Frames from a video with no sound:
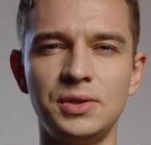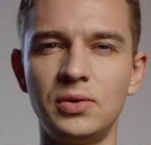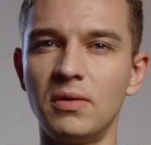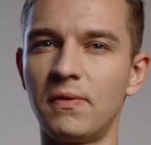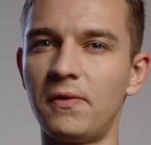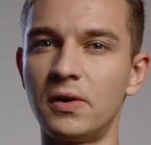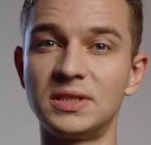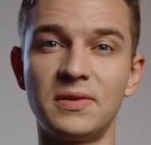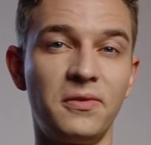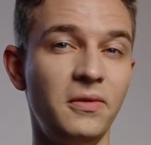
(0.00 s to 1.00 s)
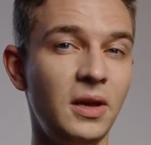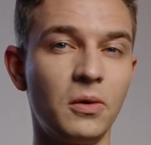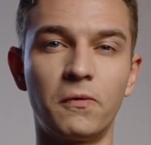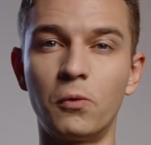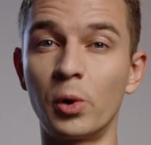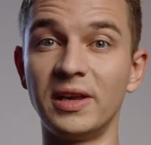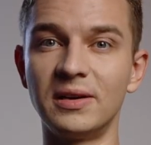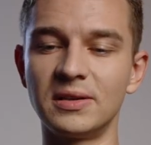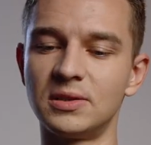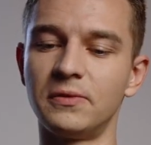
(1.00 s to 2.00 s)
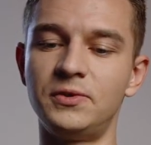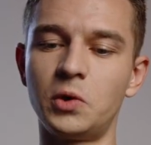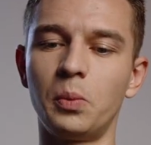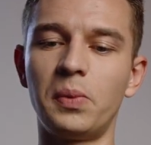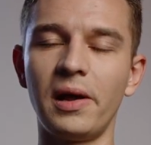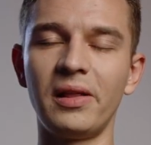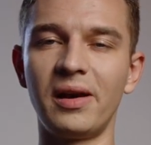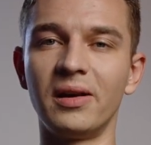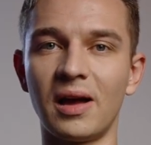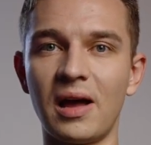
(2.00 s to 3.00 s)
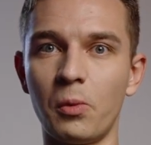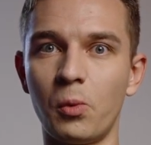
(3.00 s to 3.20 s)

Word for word: During the first three or four years of drone piloting I